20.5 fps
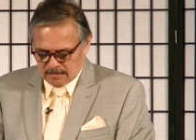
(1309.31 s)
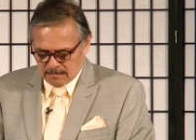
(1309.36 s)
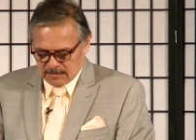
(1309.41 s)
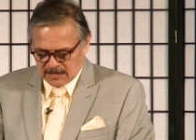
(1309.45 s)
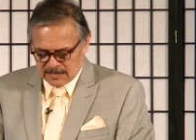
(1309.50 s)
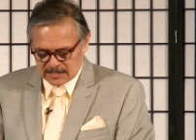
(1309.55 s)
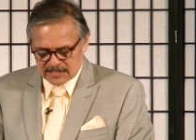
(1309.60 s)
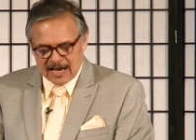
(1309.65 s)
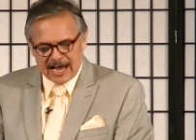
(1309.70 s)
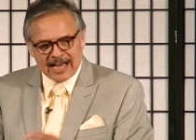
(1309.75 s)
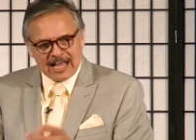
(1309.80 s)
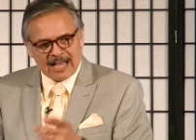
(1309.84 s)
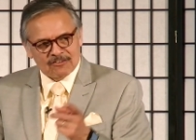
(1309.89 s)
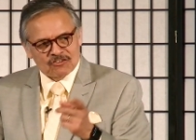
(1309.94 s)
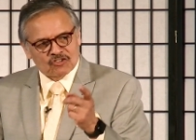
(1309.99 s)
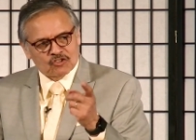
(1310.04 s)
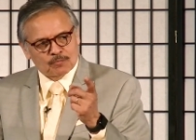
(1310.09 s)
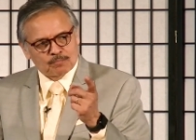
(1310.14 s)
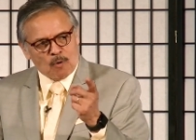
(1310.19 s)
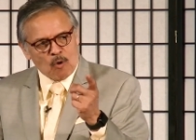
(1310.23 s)
because I have
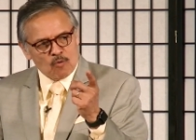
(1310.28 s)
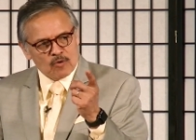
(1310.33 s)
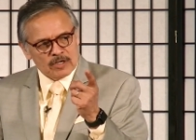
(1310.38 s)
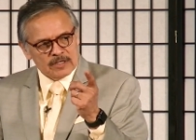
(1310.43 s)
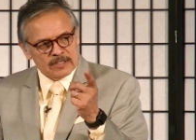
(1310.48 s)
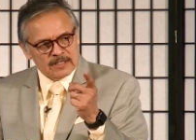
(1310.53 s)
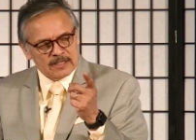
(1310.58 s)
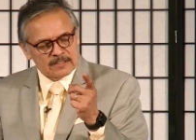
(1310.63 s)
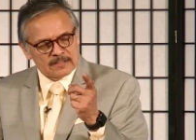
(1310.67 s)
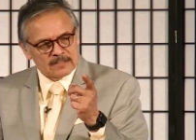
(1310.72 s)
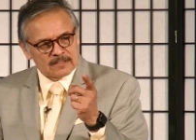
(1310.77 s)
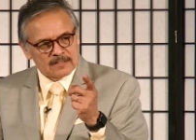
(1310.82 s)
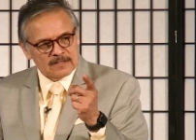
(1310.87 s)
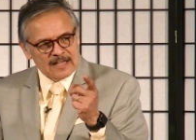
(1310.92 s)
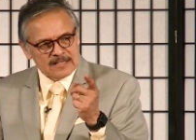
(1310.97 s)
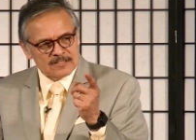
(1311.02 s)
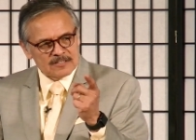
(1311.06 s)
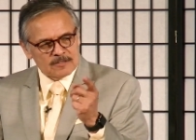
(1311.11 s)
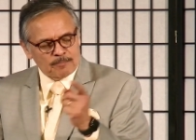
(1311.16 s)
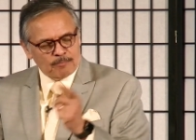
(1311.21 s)
spoken it.
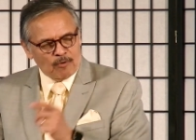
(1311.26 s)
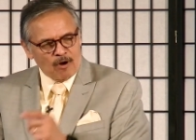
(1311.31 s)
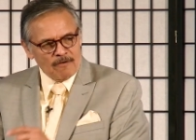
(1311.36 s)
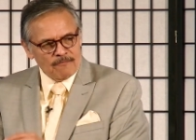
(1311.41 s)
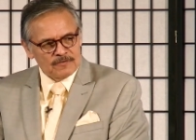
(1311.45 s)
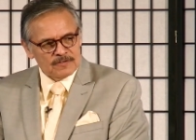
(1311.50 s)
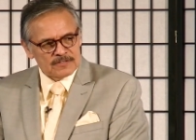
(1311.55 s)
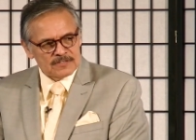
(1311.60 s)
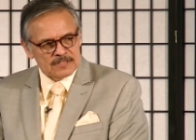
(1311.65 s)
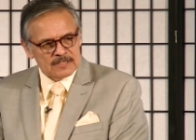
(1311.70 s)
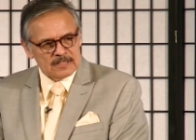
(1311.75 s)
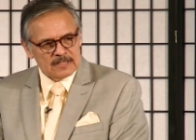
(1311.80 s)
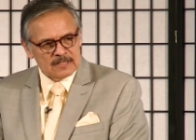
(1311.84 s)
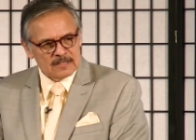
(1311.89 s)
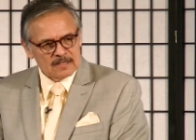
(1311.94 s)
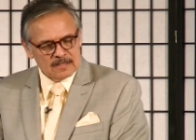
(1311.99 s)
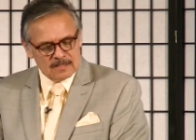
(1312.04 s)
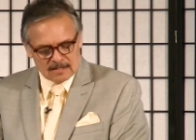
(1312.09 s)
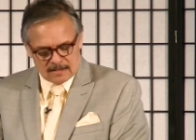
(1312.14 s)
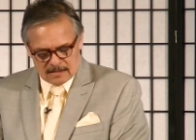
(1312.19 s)
That's the prophecy.
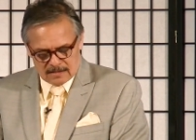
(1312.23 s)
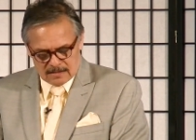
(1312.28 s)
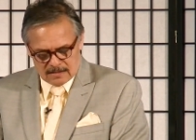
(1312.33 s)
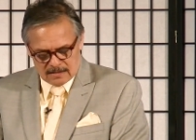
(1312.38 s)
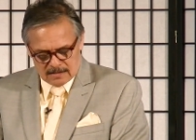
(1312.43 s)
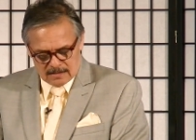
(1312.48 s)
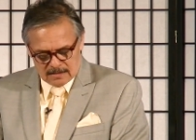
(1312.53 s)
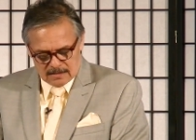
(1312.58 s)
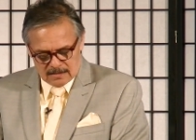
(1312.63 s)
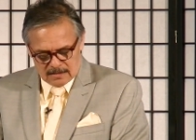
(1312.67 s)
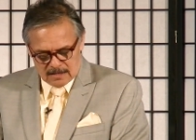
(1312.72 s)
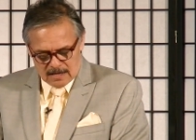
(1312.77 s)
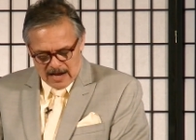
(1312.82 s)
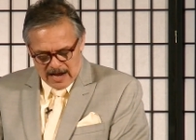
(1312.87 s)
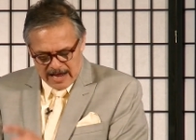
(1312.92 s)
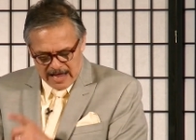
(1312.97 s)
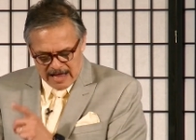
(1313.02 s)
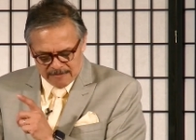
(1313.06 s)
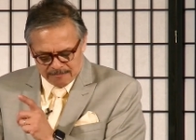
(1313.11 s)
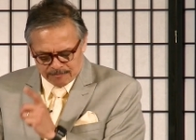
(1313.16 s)

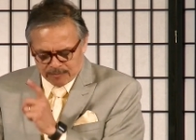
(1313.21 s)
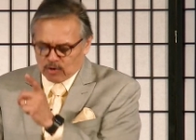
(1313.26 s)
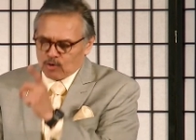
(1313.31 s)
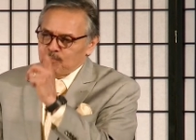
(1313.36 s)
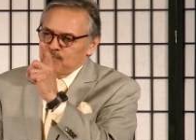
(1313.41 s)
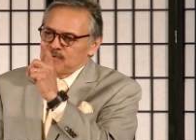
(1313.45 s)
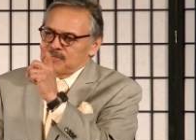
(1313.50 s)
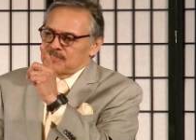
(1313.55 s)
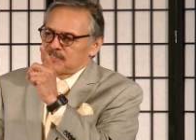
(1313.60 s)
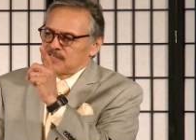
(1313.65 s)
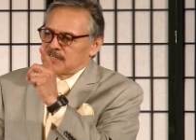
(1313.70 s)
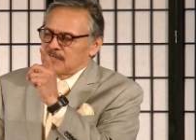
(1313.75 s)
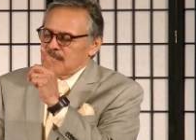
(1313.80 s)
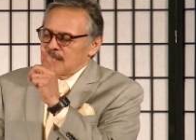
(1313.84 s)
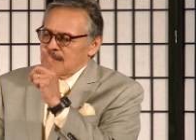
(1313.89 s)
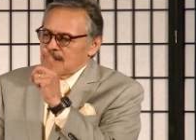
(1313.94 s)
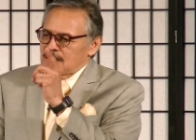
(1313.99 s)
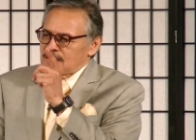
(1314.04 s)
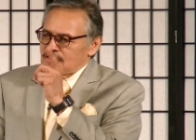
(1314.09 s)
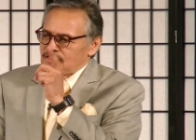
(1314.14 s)
I have purposed it.
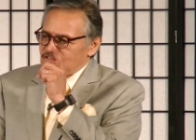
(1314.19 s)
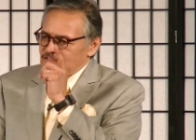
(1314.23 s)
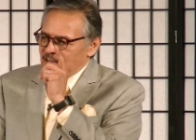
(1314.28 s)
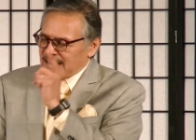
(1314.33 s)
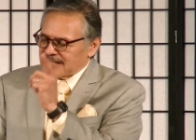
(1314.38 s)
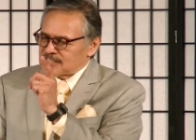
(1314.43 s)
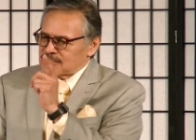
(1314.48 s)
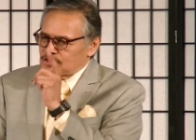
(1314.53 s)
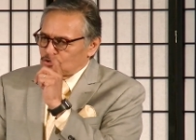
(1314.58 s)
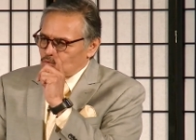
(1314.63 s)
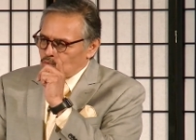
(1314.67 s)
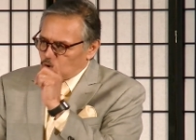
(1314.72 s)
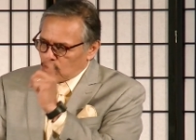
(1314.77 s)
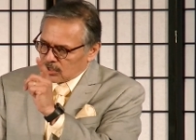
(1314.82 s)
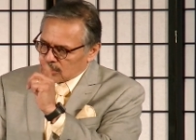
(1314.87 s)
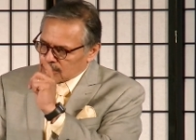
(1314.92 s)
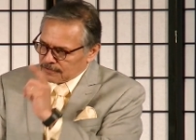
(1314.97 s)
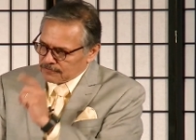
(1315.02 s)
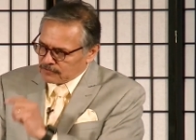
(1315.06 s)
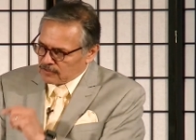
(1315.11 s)
That's the
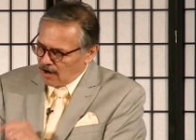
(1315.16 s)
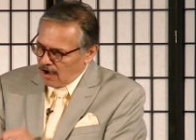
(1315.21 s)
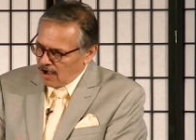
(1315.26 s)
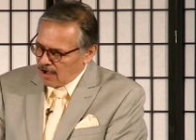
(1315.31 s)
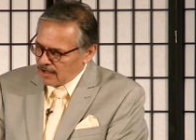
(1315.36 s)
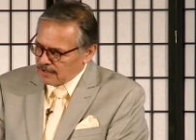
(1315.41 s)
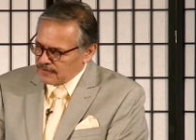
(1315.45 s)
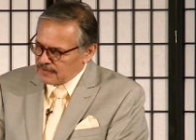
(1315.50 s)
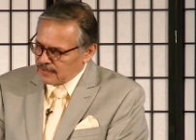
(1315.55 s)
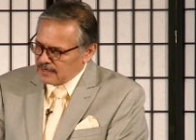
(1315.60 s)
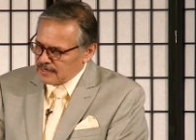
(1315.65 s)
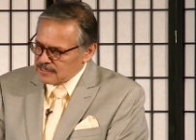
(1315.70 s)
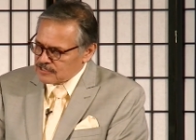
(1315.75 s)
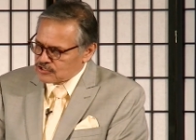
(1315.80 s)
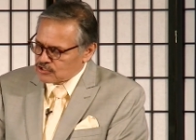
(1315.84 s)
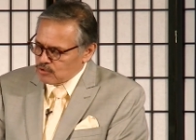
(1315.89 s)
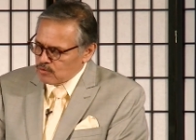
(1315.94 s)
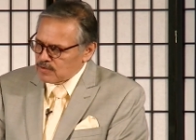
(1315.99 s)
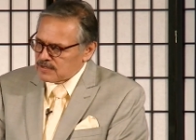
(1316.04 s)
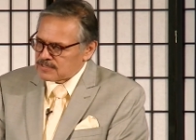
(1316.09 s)
work of God, that he's
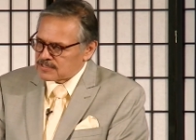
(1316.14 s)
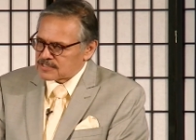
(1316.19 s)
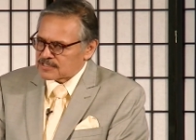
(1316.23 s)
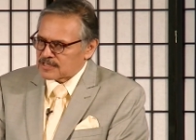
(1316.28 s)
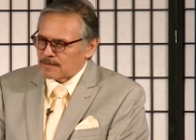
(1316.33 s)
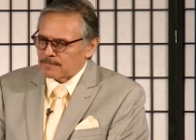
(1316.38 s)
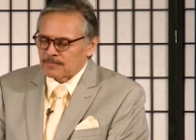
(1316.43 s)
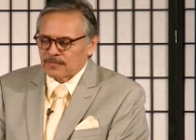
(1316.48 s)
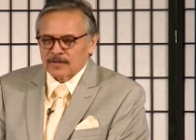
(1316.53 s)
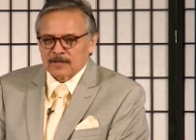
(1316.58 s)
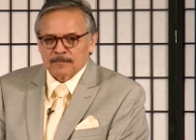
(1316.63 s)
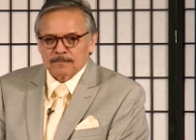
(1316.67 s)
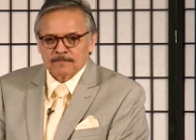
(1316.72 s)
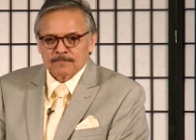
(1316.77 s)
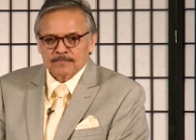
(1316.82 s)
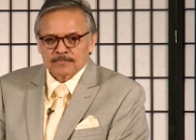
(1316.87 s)
doing something.